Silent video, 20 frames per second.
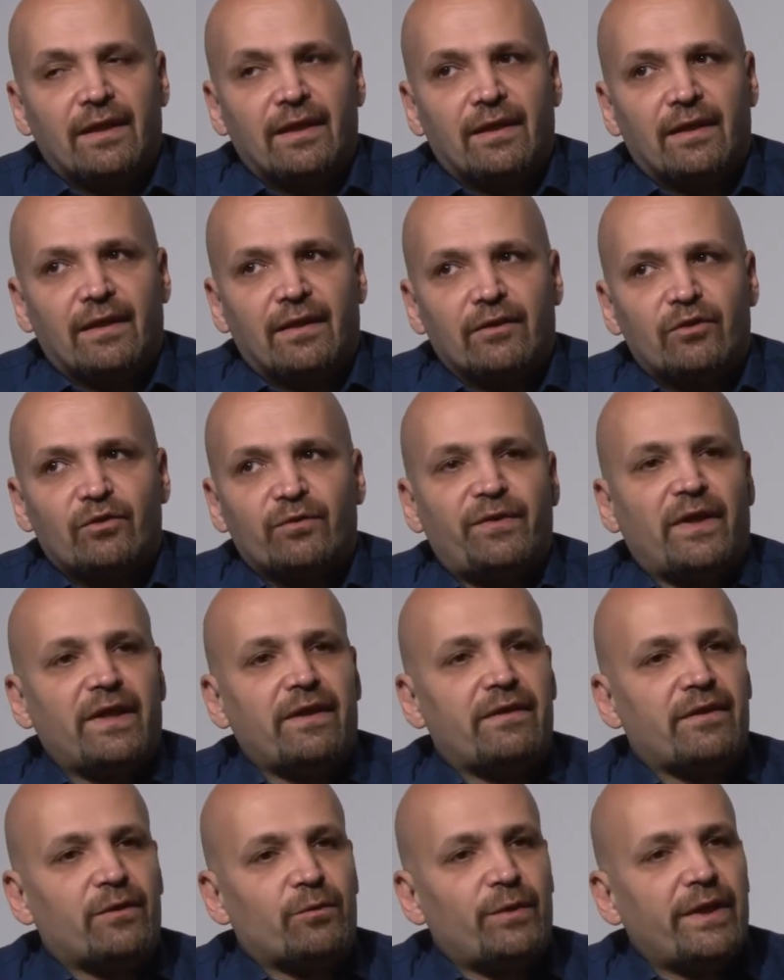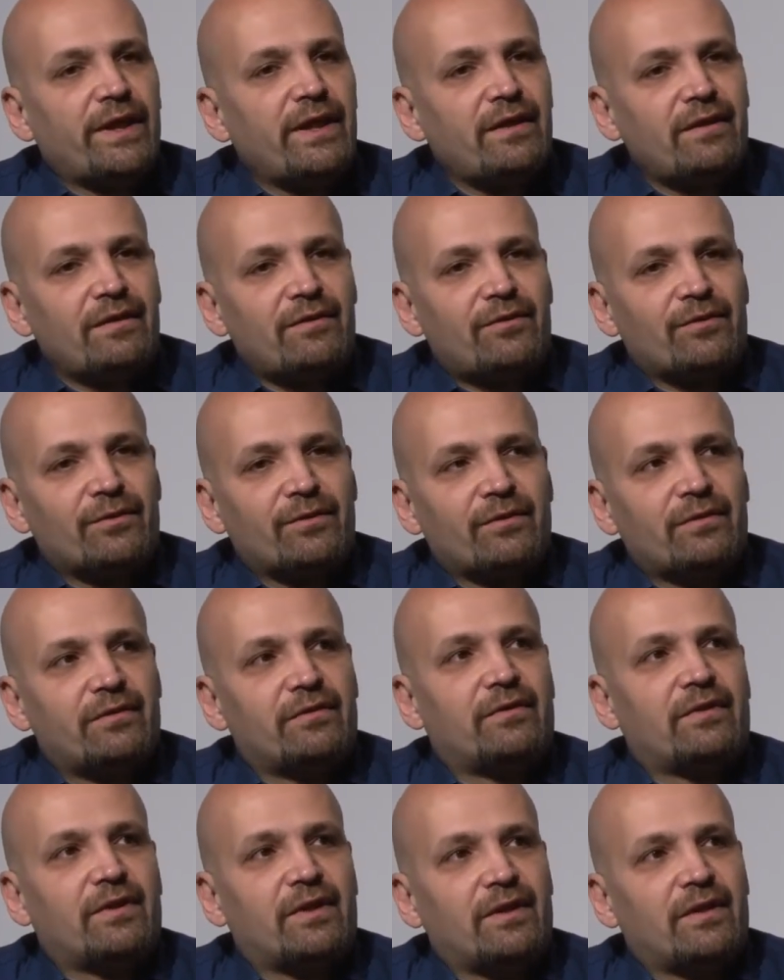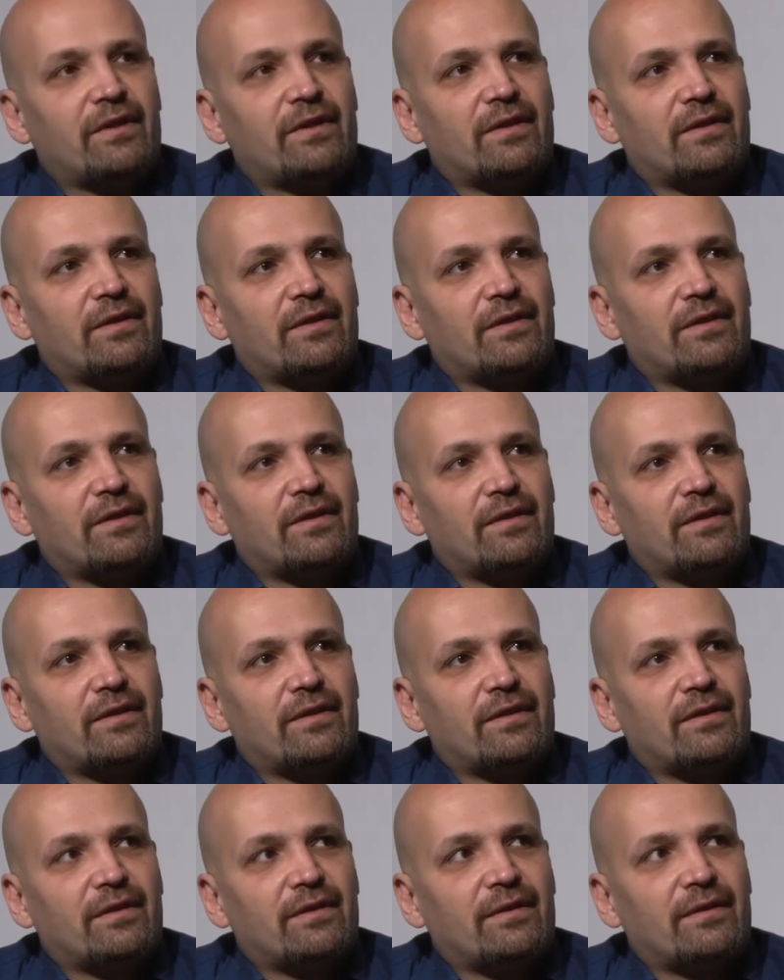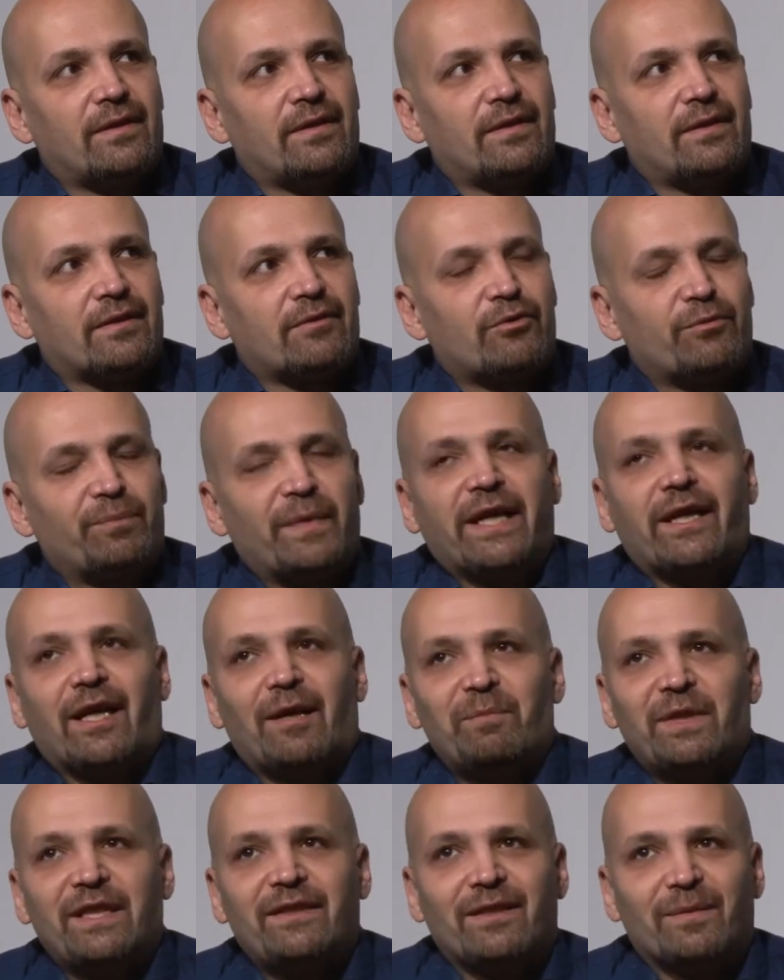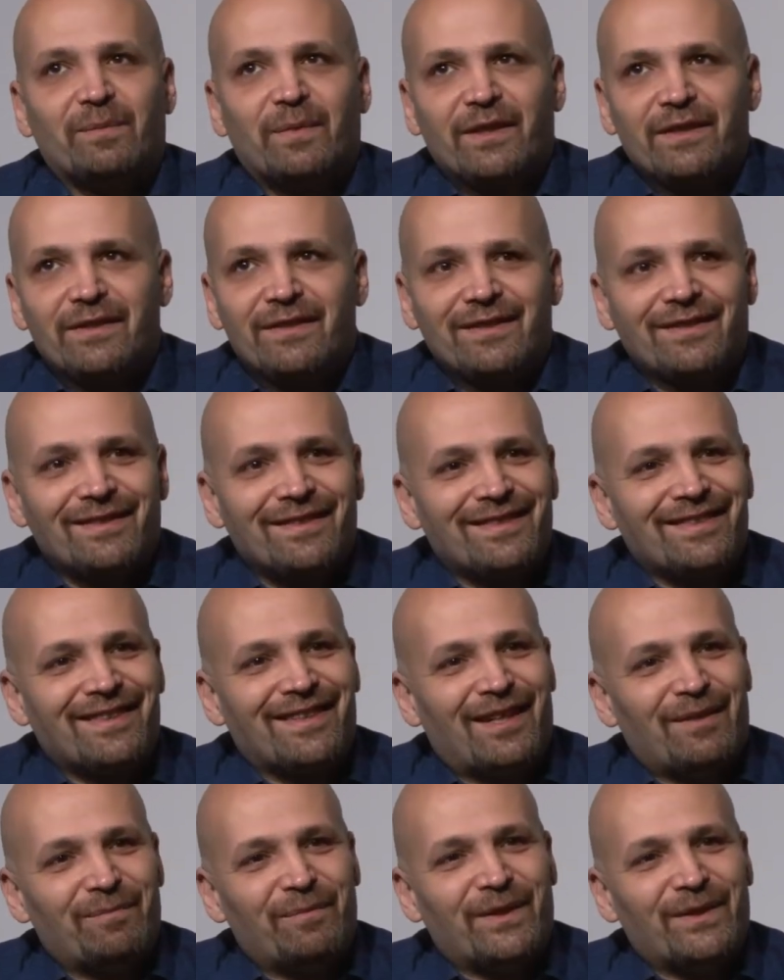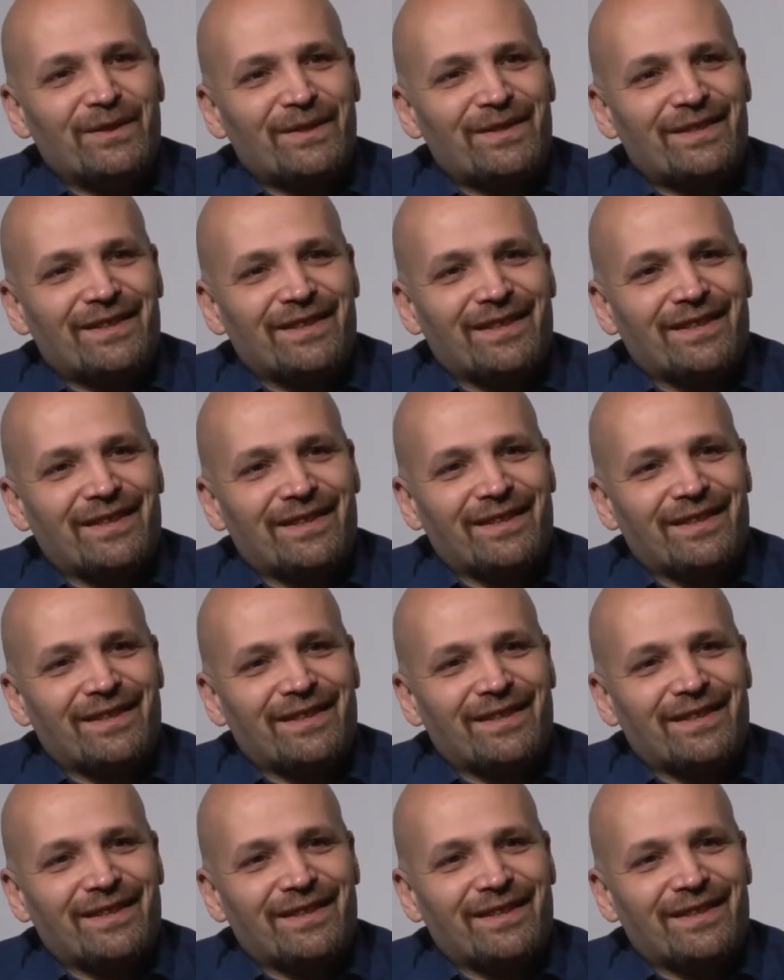uh, to find their way to uh, to make a media buzz about uh,